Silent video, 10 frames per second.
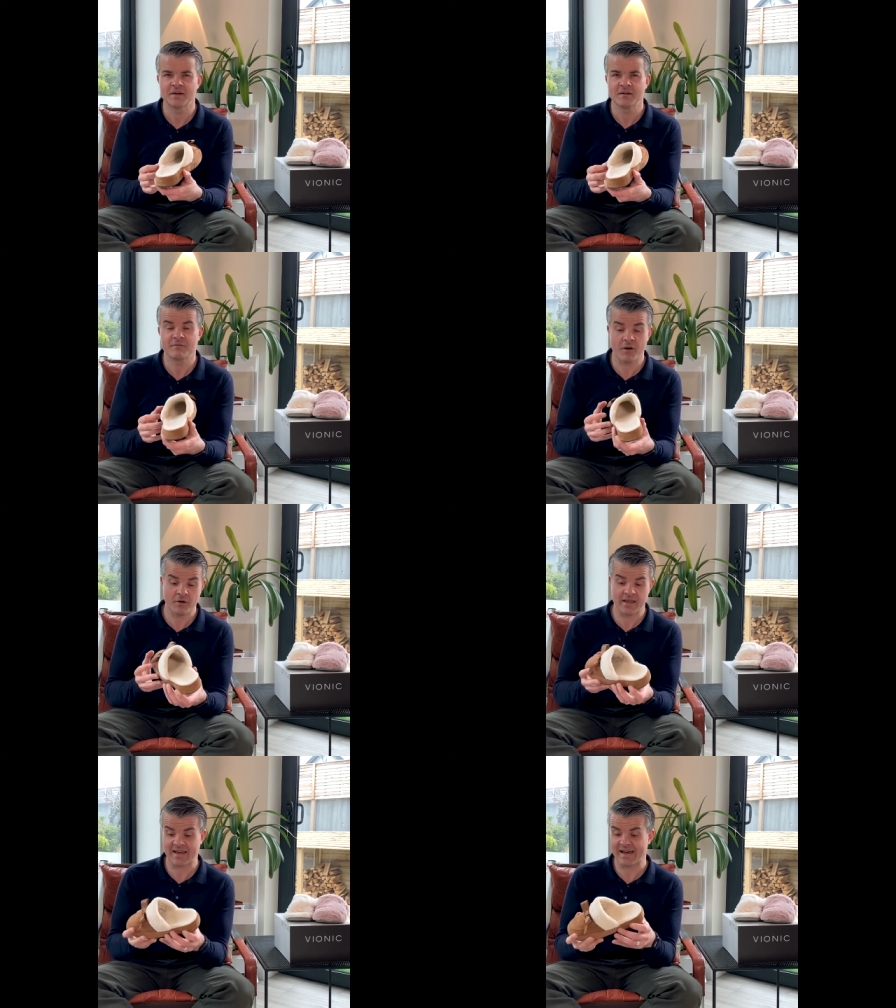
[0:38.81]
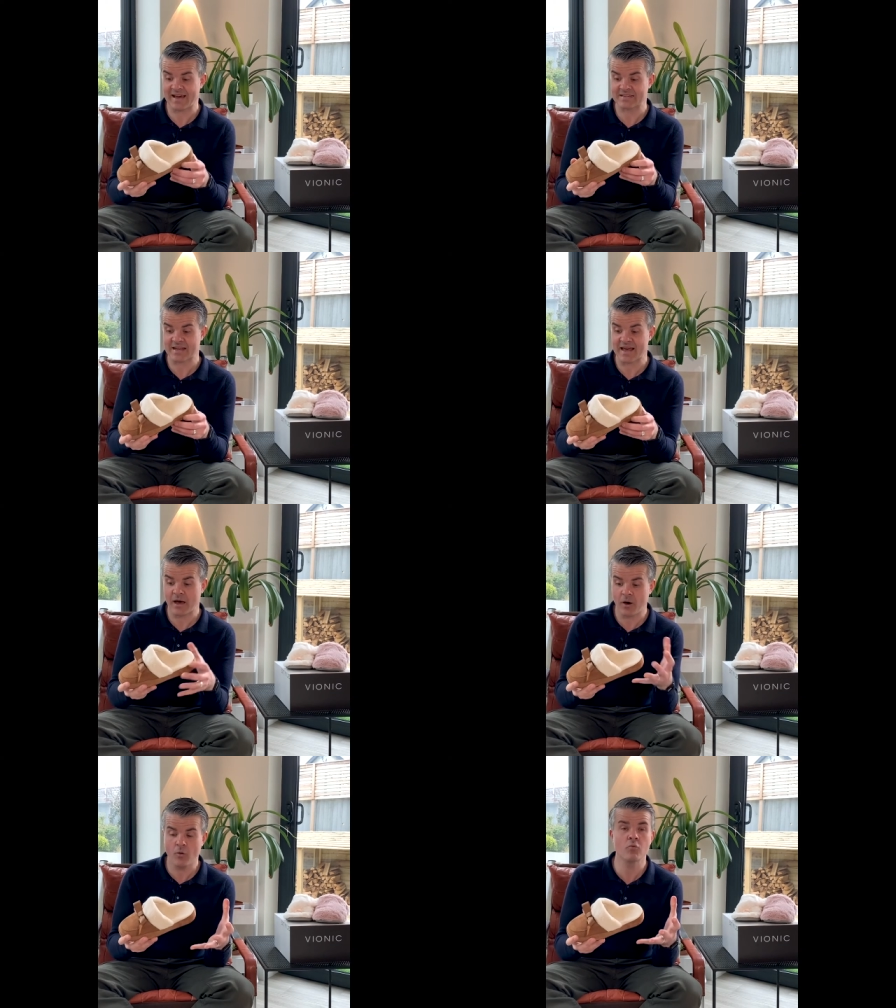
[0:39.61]
Vionic has a
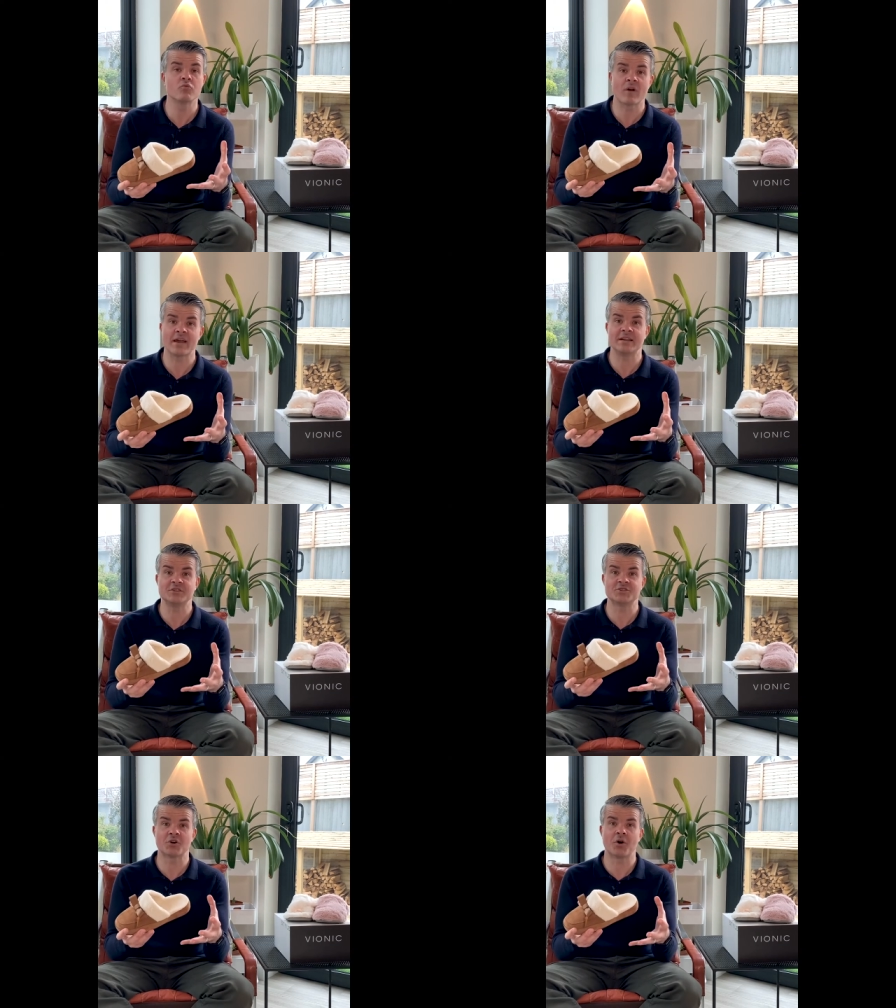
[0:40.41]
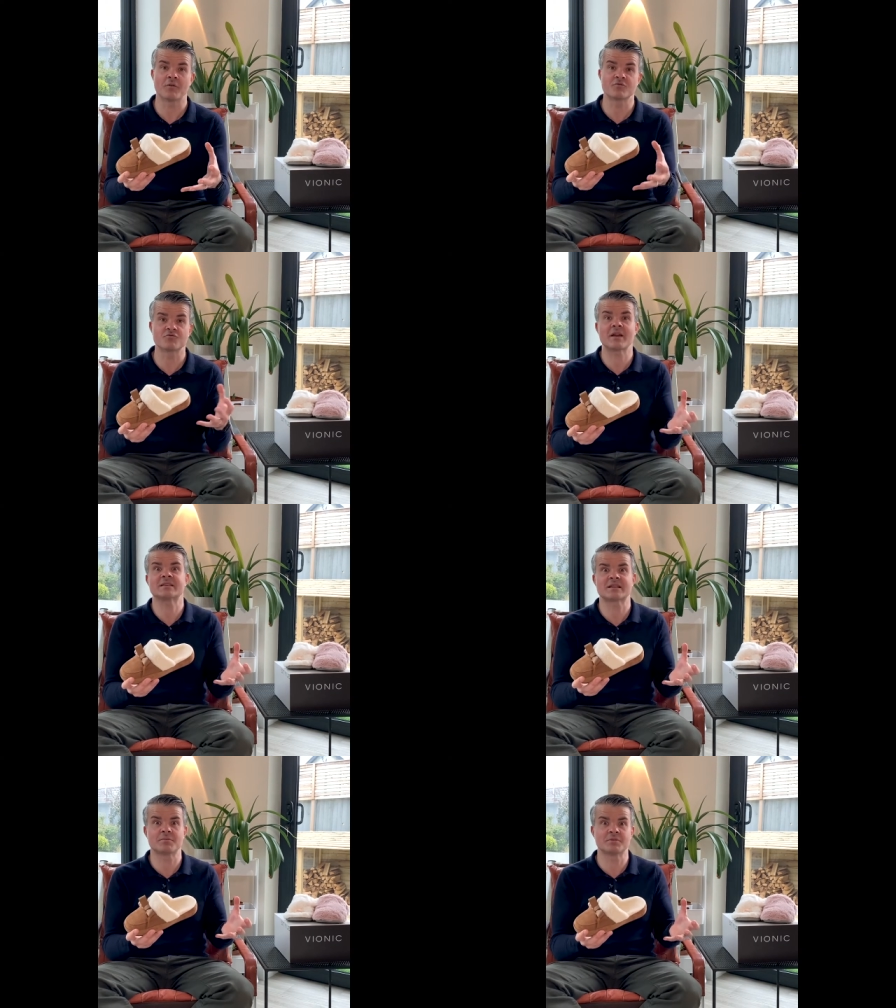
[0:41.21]
whole range of great
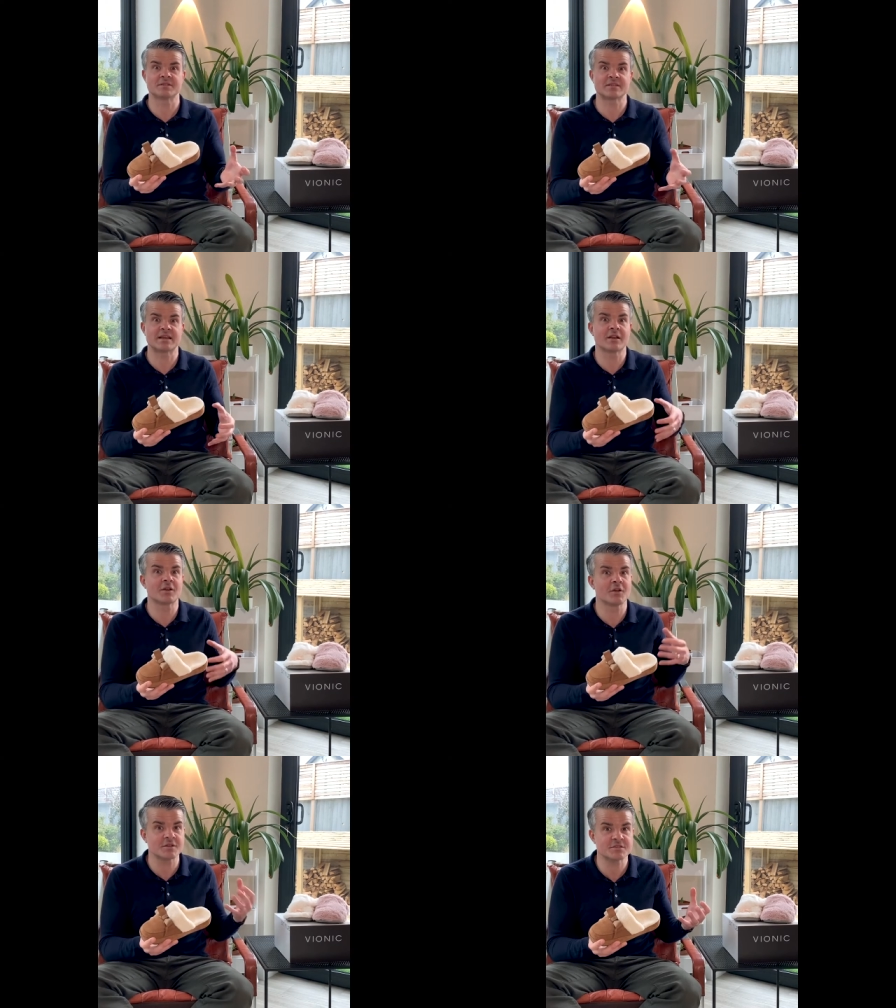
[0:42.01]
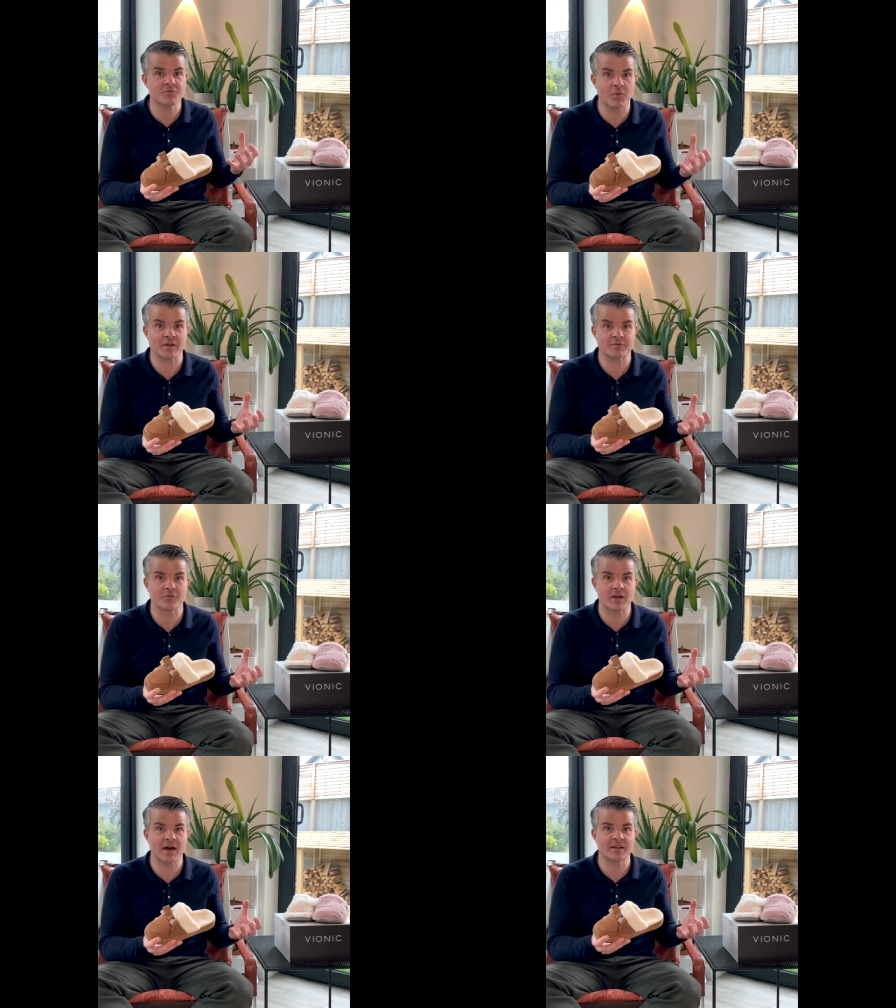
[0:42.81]
slippers in lots of wonderful
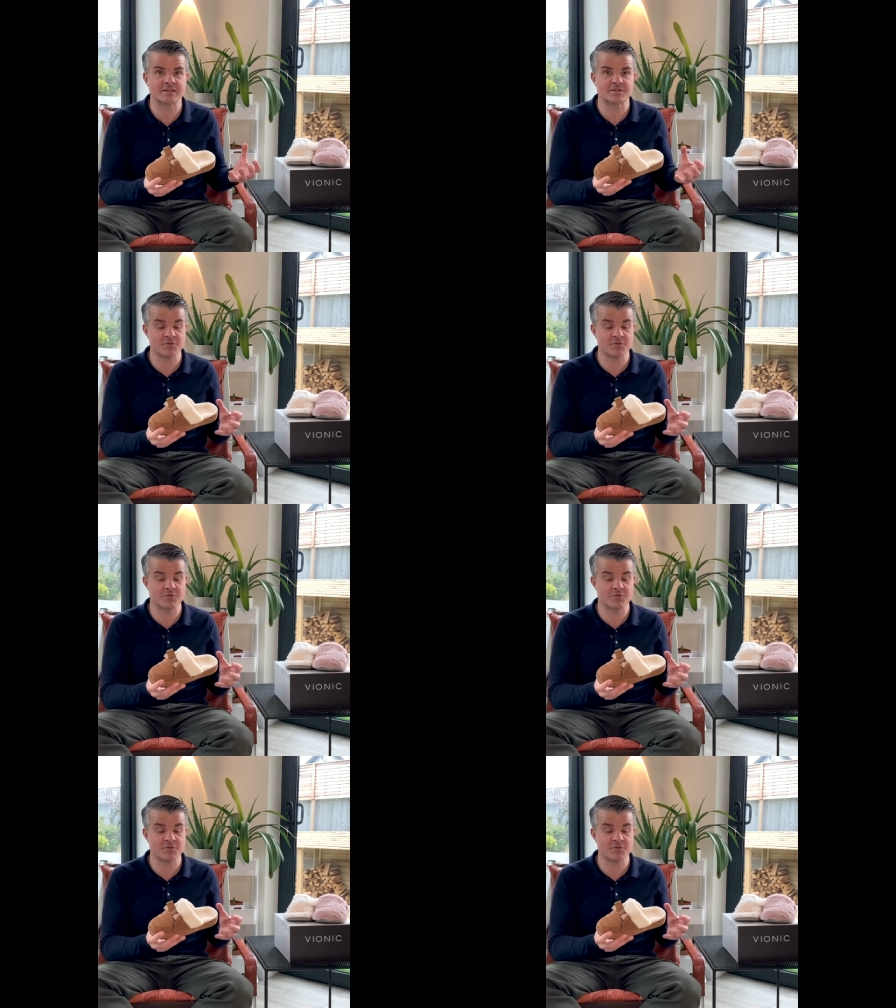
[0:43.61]
colours,